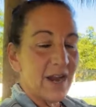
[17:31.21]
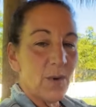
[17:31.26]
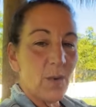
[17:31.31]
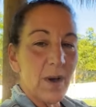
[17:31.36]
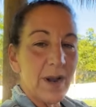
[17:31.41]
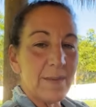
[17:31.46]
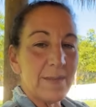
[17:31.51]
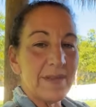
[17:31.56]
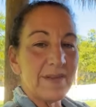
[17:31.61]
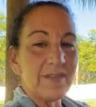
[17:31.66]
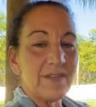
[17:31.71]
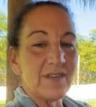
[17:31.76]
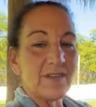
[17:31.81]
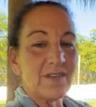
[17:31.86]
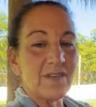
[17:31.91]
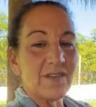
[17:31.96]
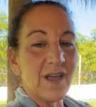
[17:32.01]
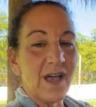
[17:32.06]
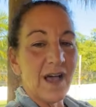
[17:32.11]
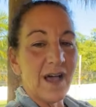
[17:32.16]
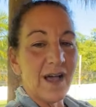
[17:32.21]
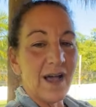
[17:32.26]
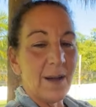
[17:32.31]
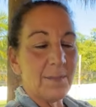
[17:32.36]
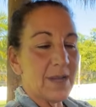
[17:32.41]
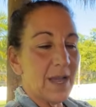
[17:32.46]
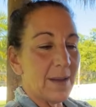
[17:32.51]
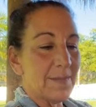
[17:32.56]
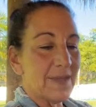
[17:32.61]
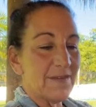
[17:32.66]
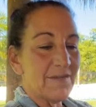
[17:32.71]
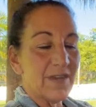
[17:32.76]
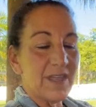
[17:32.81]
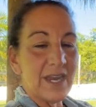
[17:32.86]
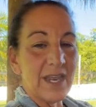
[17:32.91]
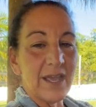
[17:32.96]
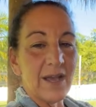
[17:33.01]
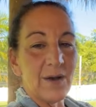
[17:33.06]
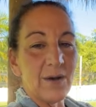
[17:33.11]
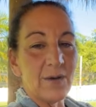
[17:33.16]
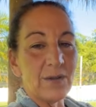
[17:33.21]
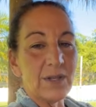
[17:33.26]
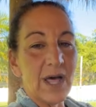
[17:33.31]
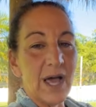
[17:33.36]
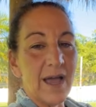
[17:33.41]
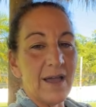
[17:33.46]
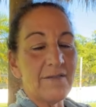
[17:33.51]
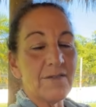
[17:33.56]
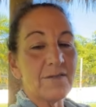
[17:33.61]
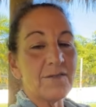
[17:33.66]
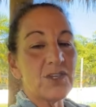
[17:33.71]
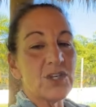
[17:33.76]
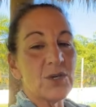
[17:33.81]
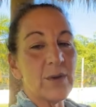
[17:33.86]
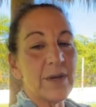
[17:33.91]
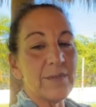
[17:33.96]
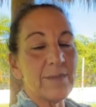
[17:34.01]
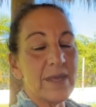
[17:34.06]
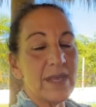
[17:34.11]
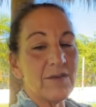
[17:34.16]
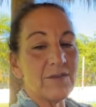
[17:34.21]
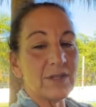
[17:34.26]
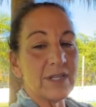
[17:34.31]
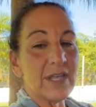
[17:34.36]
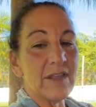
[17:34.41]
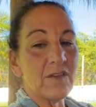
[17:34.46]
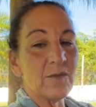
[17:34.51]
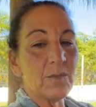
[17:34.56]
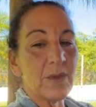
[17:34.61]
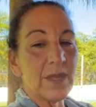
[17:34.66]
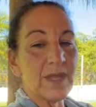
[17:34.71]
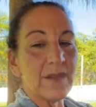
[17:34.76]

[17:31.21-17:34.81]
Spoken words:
they don't want to miss this upcoming video live of Chewy being released,